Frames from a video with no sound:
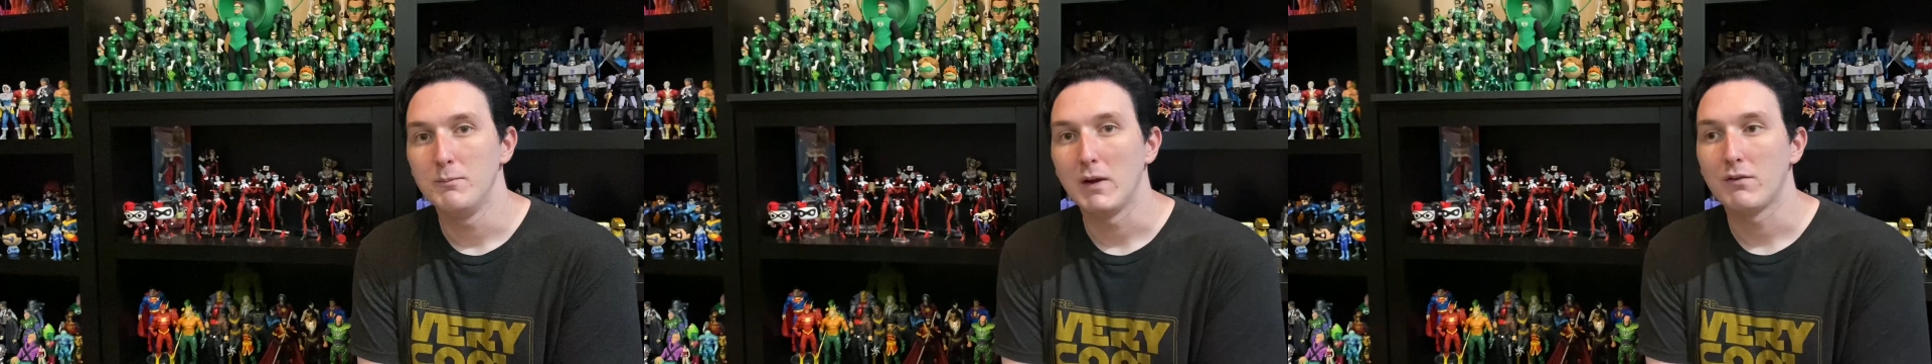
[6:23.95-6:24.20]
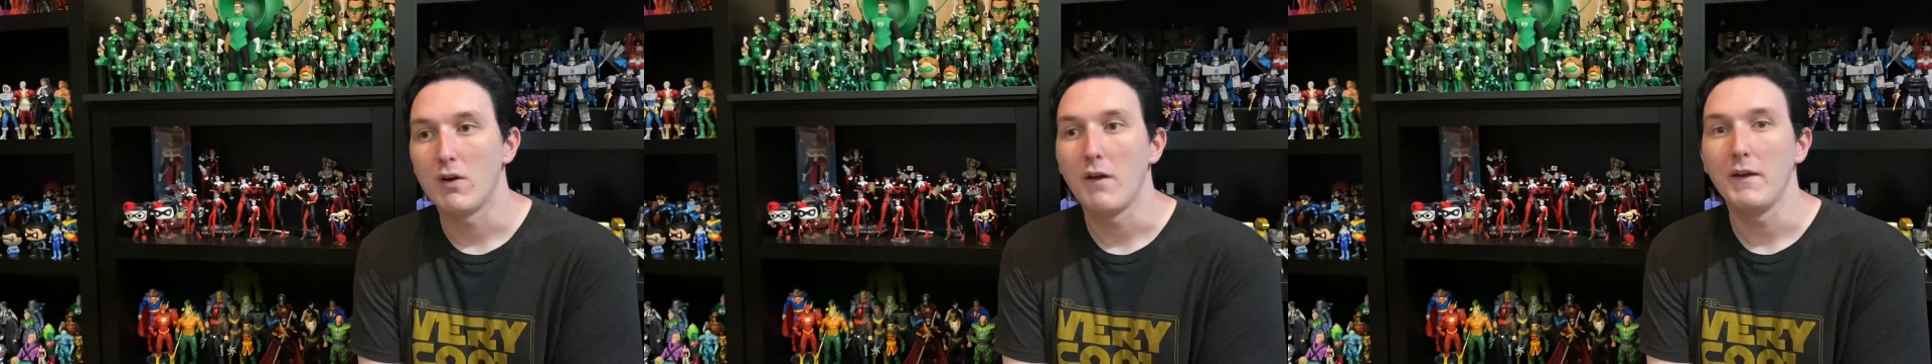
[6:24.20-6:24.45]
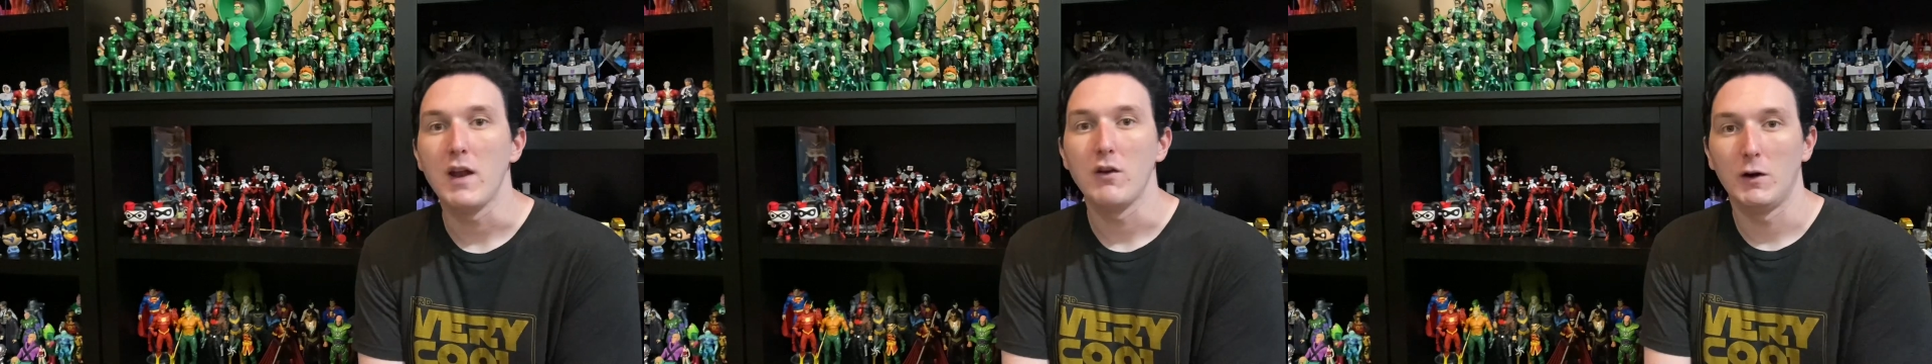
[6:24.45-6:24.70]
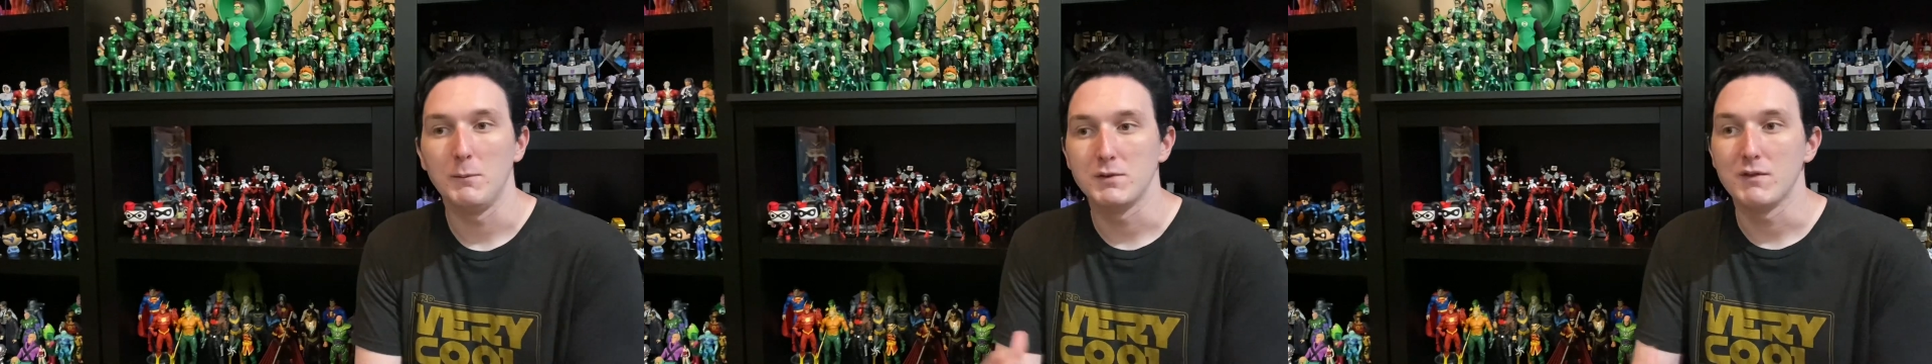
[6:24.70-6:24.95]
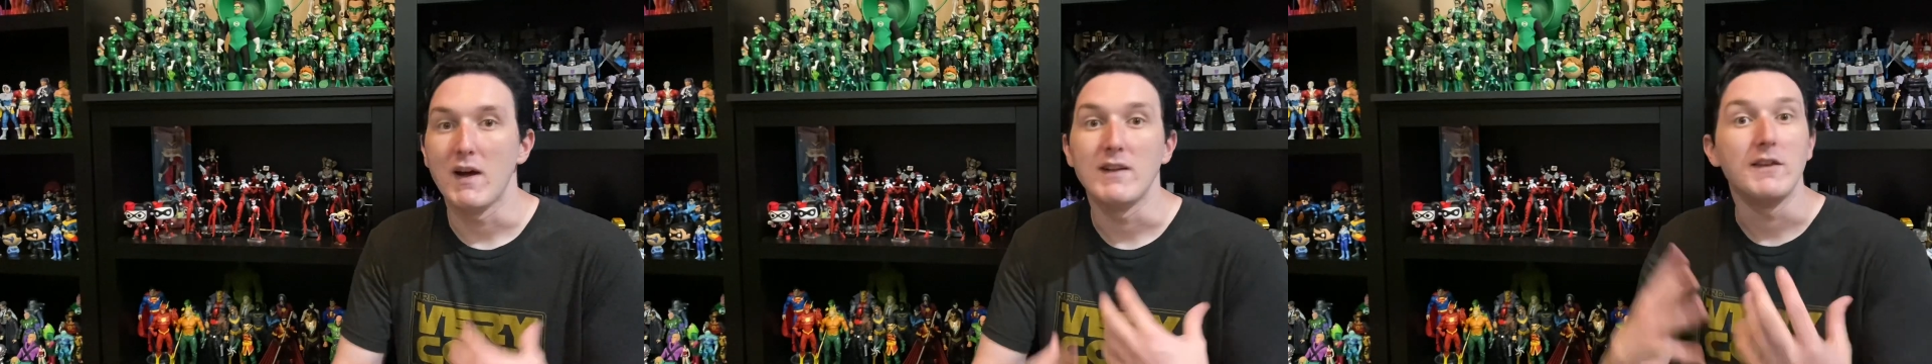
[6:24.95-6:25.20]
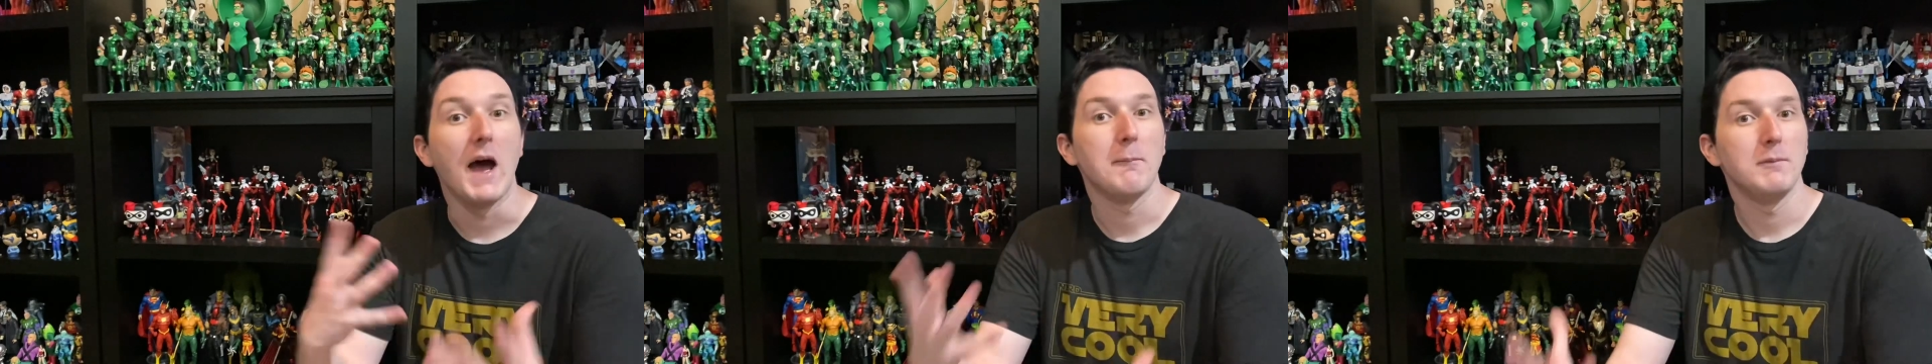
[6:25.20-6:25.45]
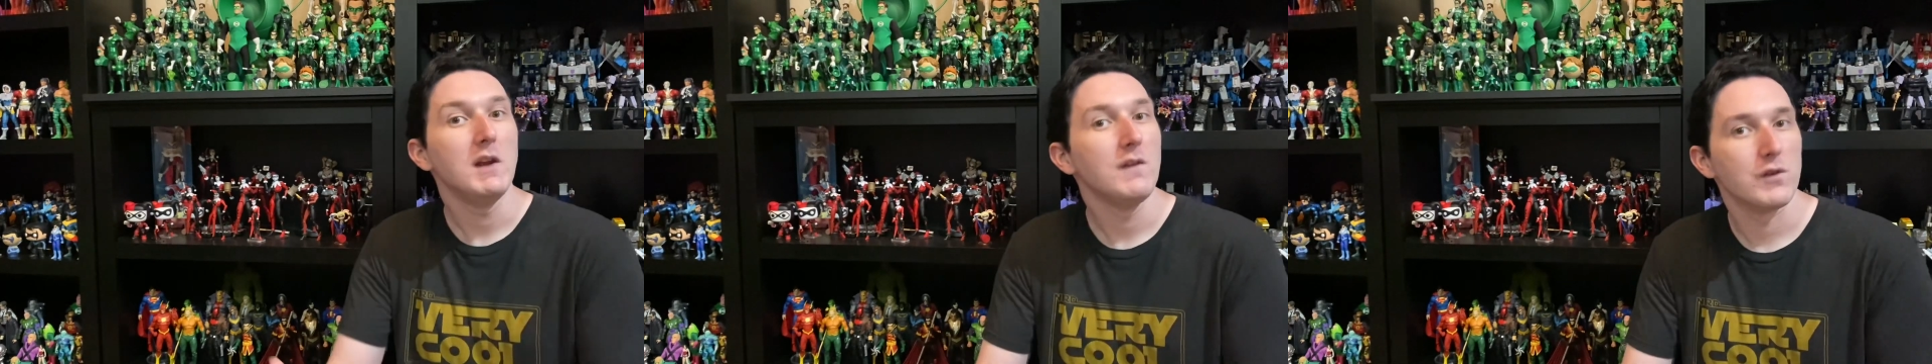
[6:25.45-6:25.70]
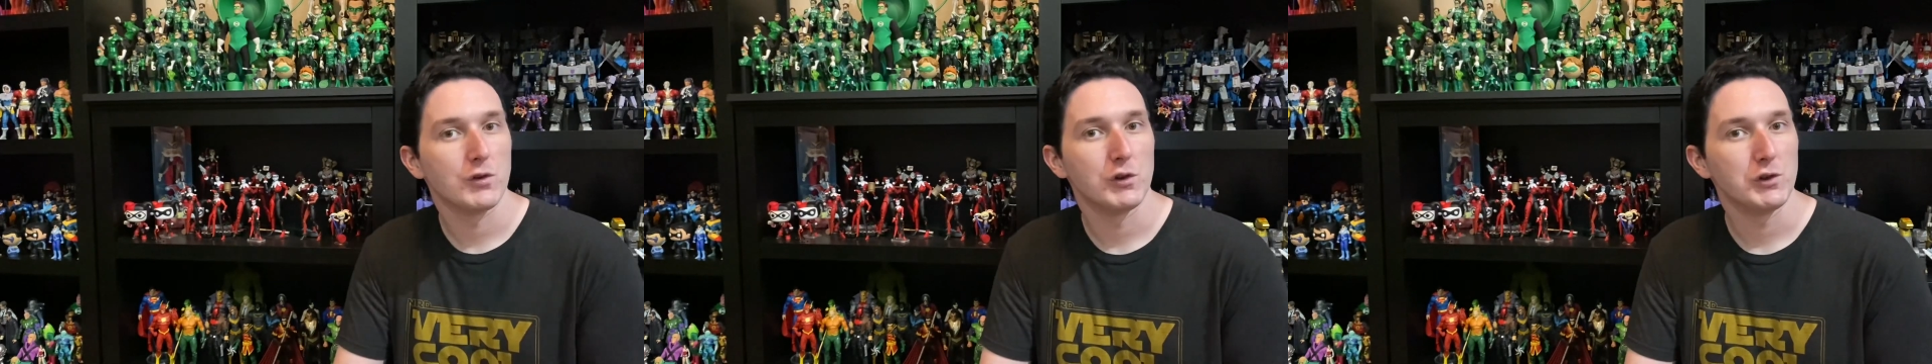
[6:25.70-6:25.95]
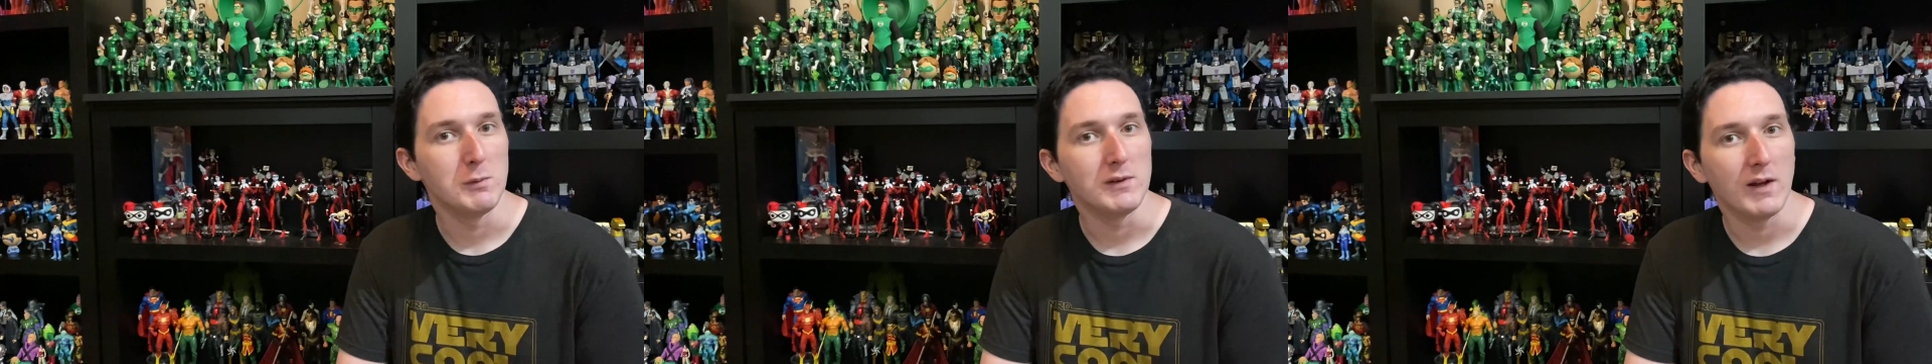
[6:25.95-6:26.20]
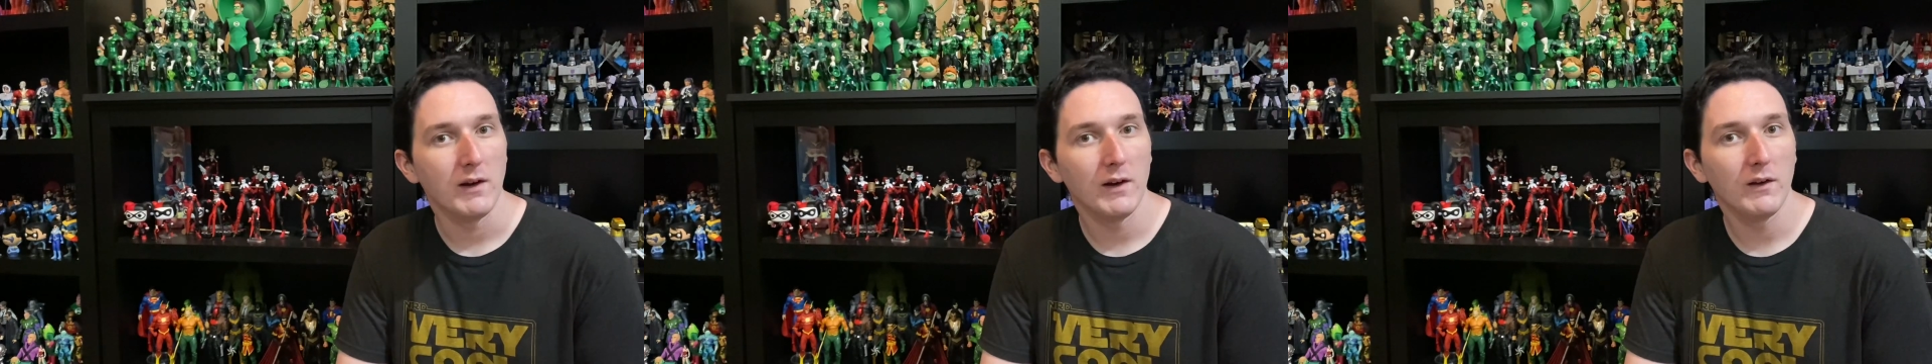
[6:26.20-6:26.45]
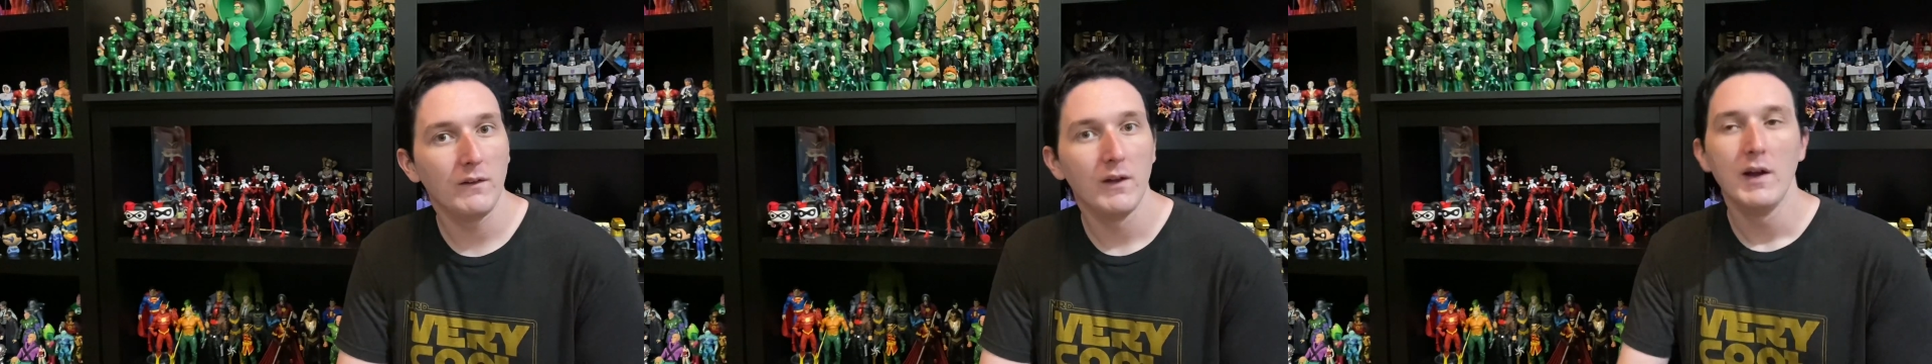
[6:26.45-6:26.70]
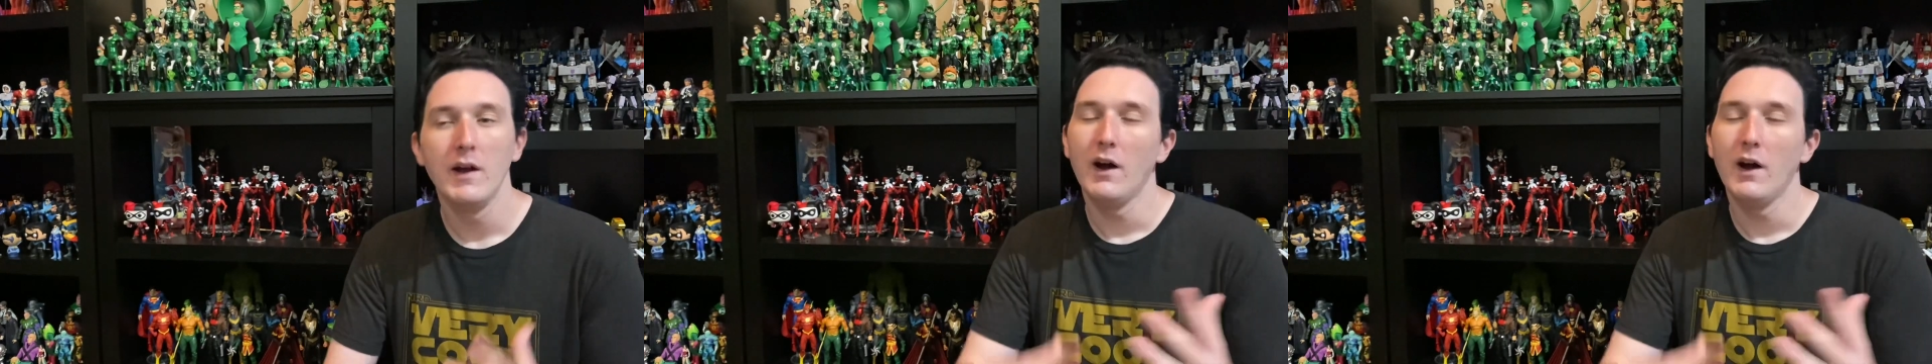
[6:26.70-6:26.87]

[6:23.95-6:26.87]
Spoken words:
McFarlane in terms of adapting the source material.